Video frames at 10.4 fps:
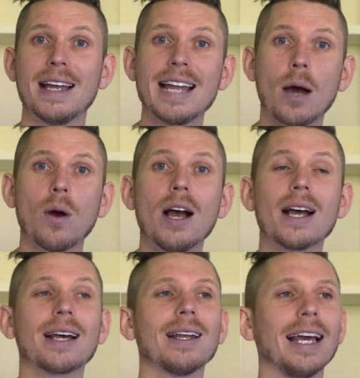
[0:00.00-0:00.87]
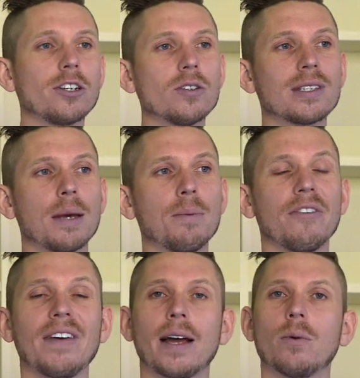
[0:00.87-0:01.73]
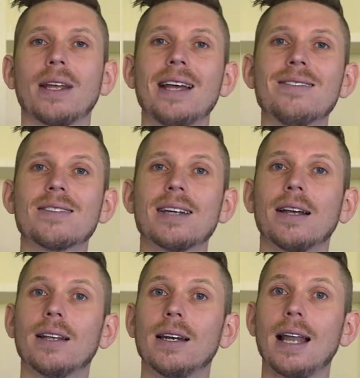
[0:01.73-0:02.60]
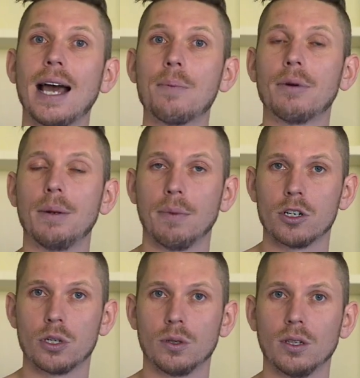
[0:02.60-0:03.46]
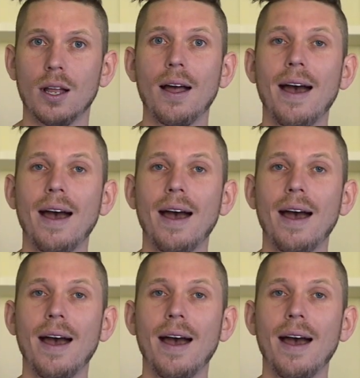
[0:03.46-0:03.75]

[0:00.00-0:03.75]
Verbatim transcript: Now, collections can be found inside the library module,